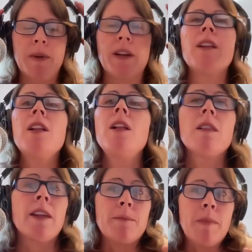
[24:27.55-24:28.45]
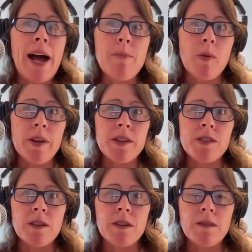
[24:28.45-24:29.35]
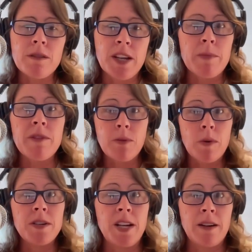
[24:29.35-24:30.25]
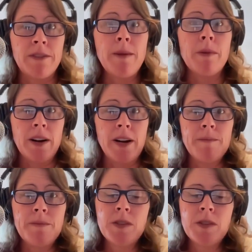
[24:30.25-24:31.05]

But like my boys are going to be 14 in February.